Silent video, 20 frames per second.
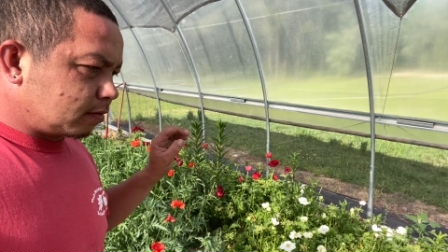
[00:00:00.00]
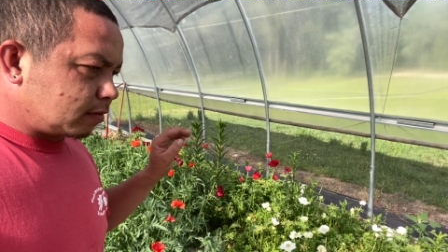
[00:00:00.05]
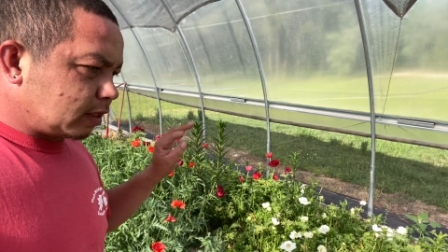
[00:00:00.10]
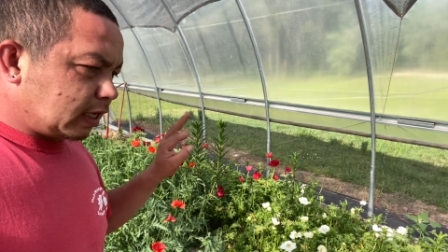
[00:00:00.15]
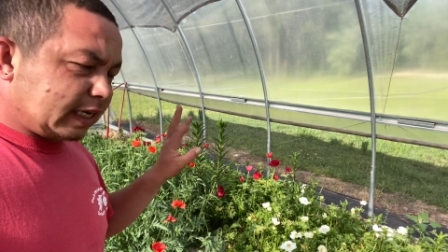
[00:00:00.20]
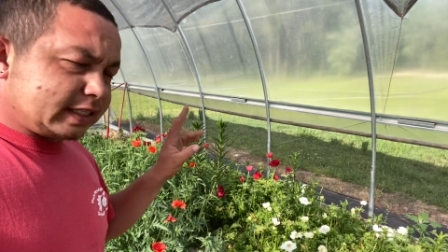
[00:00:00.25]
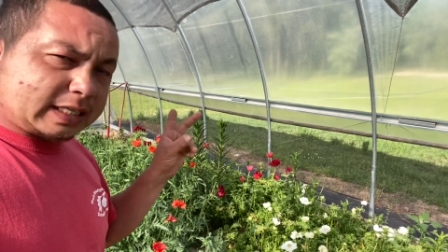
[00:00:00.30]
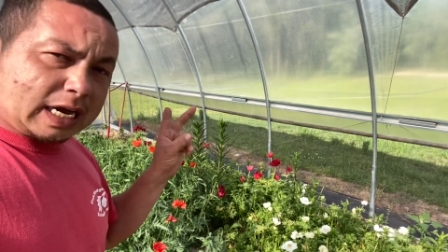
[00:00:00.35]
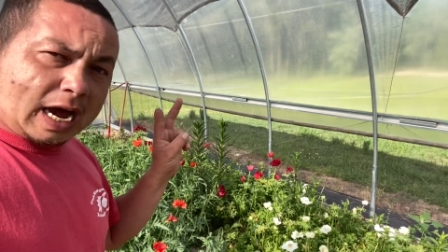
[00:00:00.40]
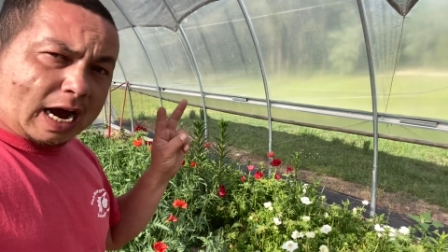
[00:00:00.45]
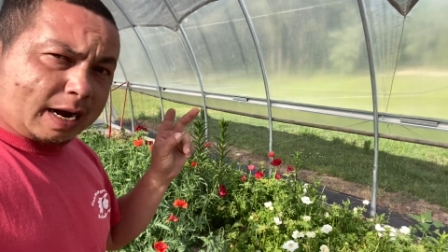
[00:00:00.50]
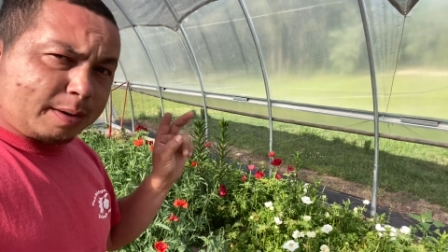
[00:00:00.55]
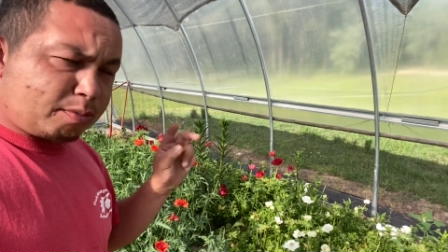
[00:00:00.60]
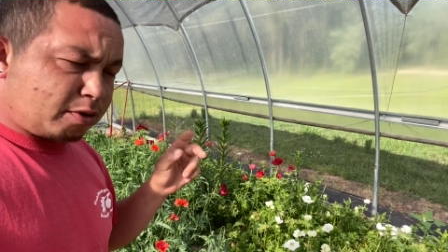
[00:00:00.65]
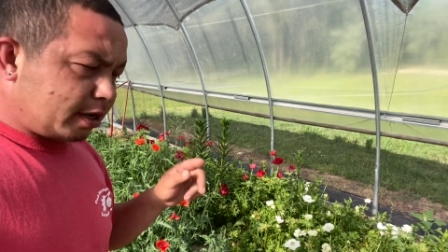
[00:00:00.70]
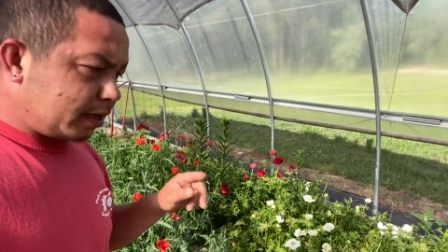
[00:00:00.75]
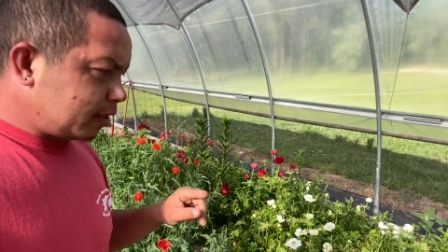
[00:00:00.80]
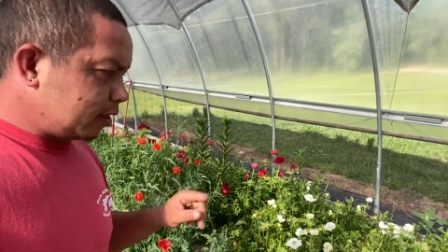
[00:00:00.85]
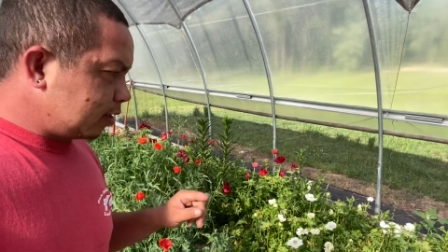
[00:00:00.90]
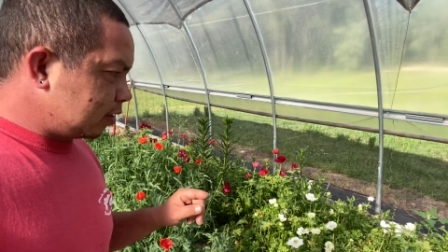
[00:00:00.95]
It's a
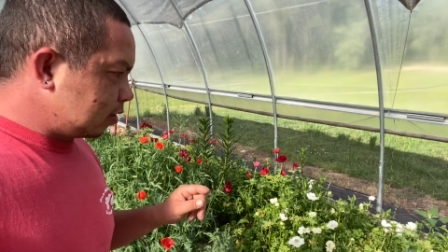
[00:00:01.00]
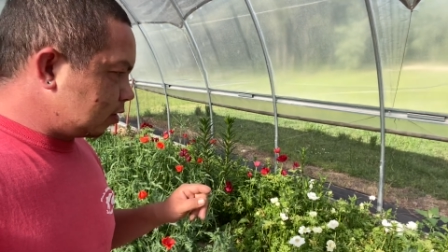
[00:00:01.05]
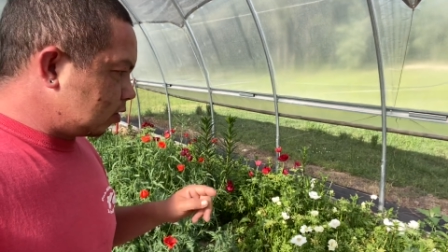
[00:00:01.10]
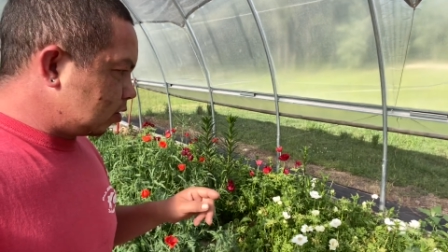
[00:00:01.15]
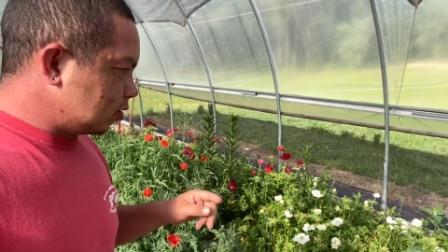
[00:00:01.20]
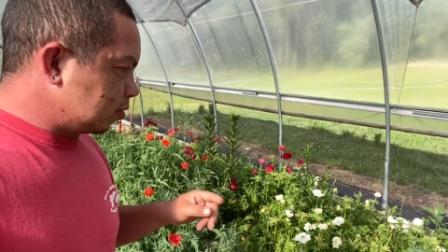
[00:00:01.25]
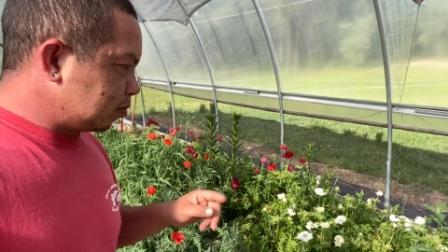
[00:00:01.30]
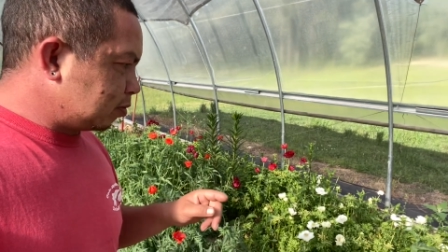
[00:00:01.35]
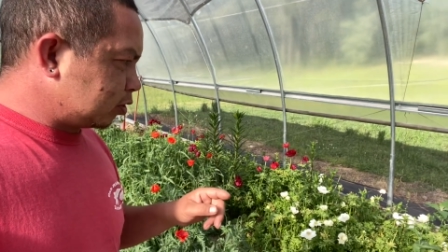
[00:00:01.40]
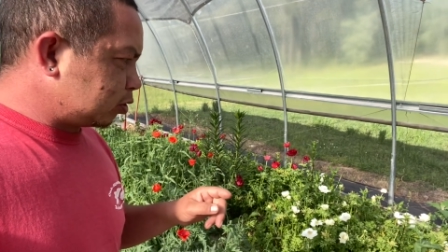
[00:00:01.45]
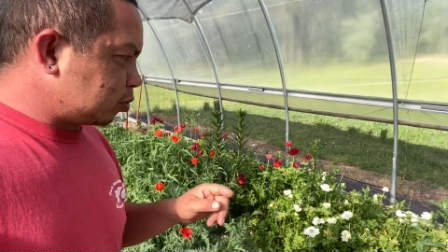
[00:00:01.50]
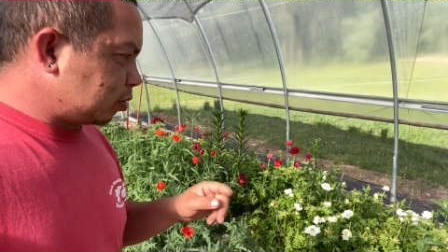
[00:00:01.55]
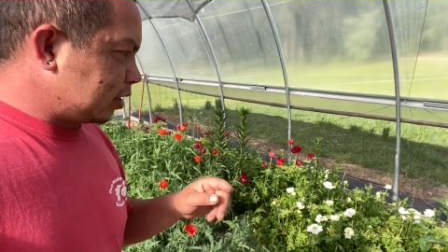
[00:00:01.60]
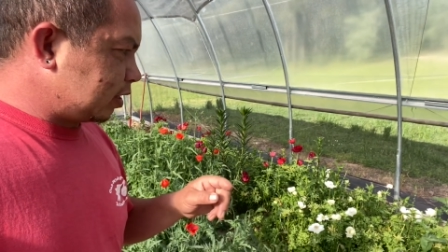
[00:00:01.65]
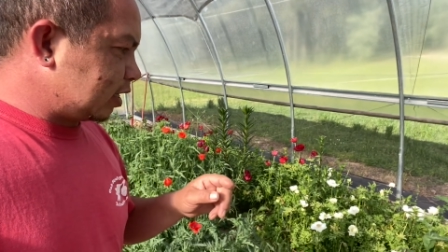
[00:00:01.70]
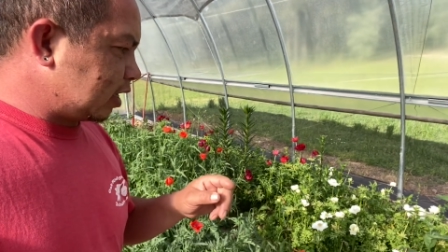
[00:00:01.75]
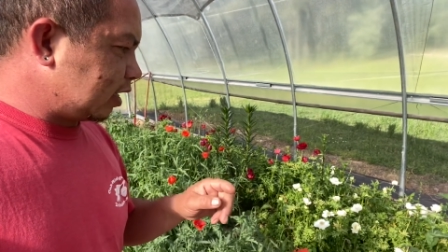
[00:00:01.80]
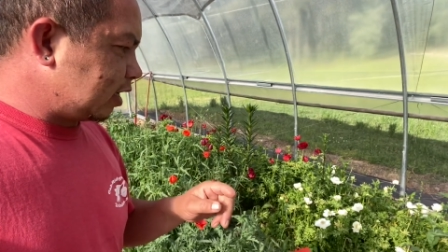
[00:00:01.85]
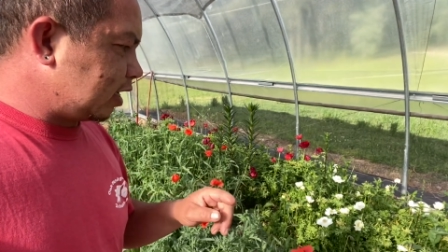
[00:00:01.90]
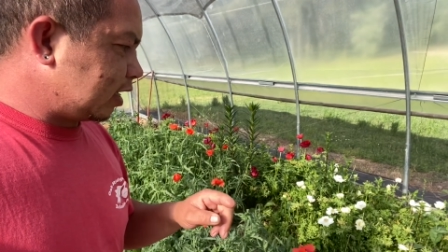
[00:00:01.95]
hybrid between
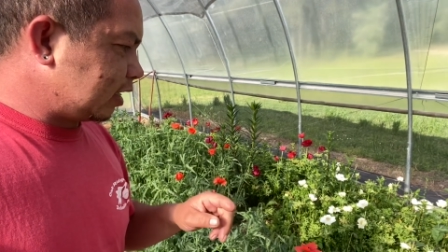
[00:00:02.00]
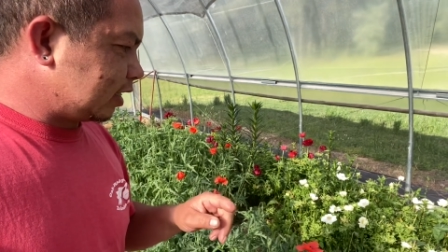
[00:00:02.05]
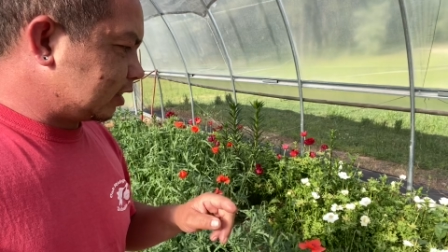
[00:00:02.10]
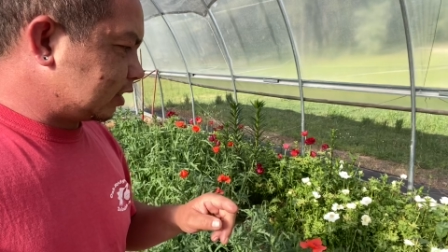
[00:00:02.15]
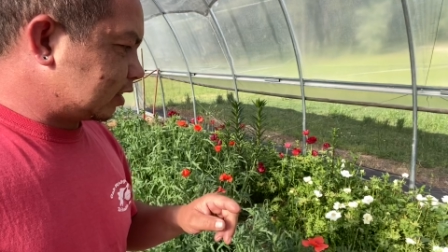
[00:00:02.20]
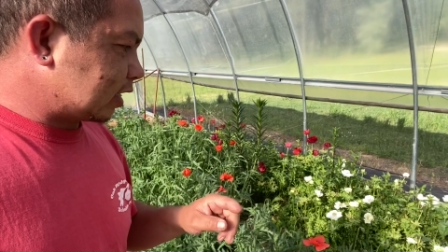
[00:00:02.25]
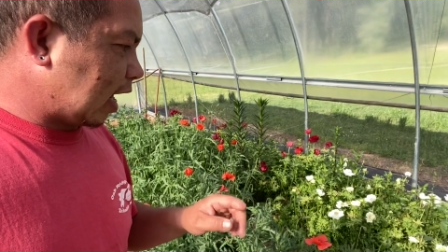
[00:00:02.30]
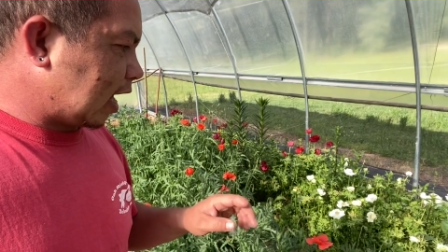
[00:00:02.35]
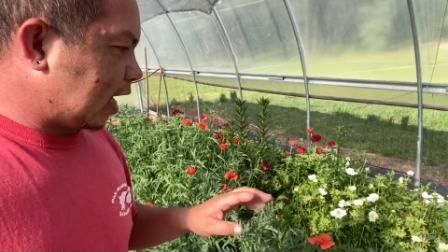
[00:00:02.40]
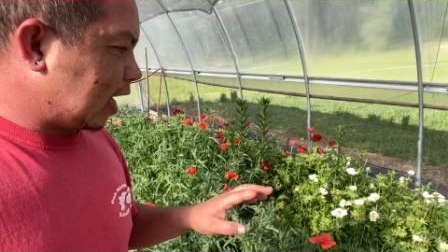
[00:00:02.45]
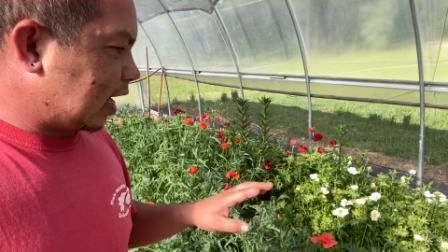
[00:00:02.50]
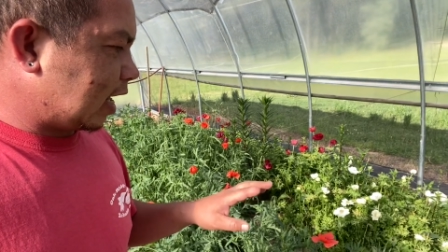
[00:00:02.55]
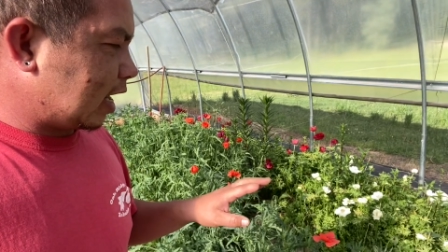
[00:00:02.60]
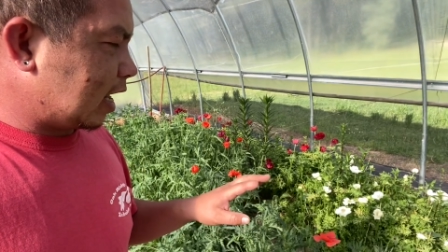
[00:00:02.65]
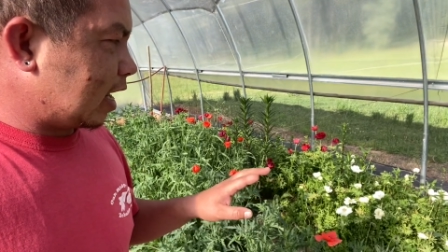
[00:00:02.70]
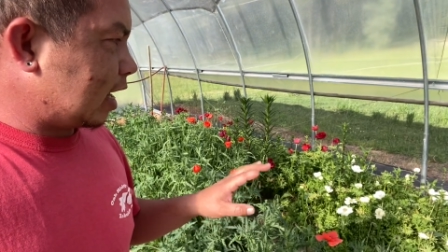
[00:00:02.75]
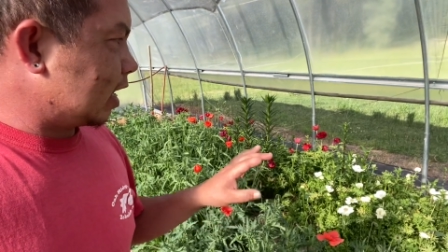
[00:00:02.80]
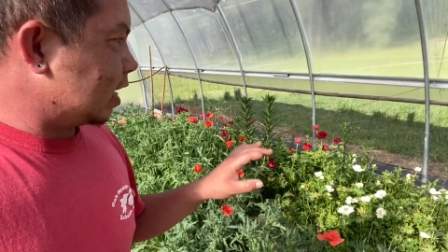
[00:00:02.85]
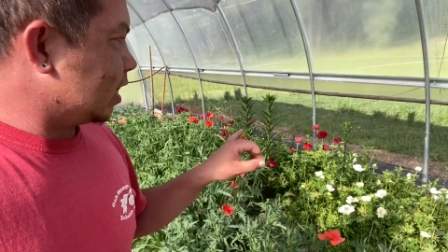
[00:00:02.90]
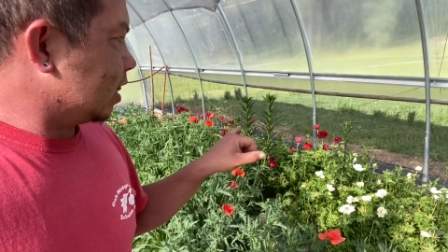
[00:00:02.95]
the lilies,
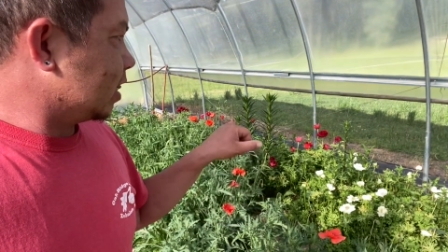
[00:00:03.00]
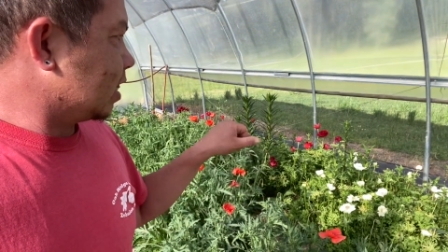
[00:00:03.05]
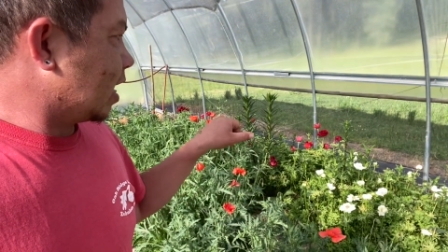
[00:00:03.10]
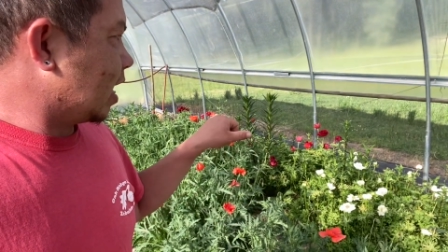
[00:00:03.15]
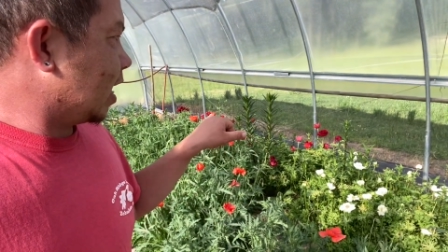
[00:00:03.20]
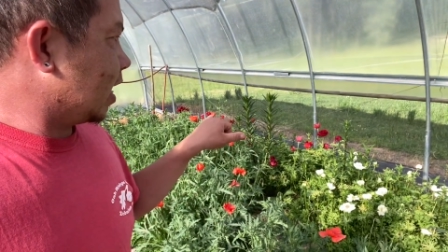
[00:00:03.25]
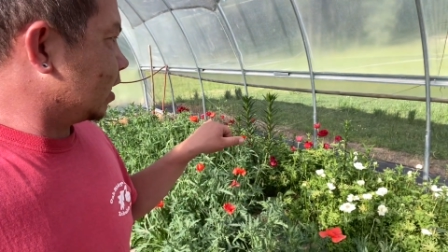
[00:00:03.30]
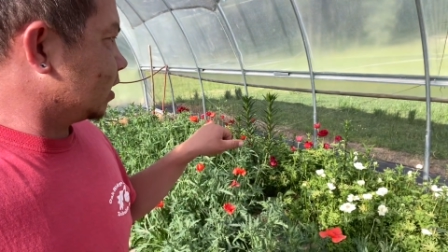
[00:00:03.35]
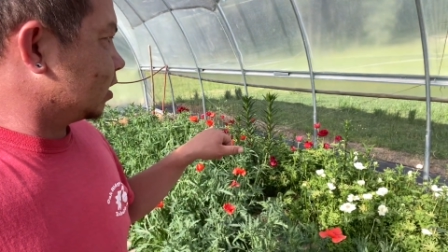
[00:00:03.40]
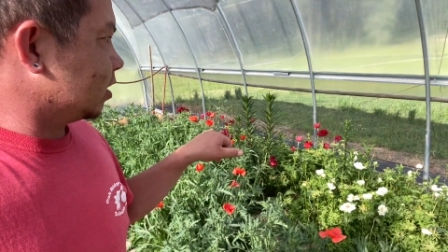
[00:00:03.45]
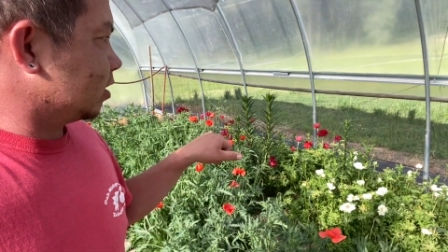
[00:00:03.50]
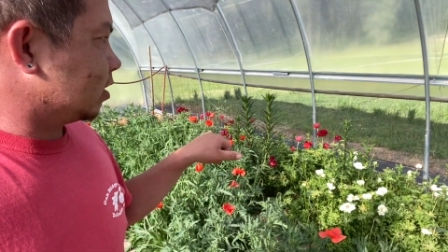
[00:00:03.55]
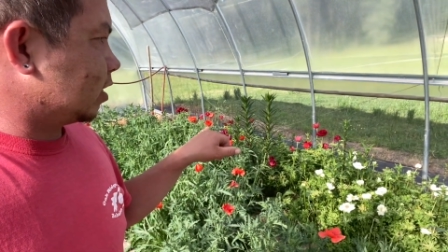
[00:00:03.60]
and that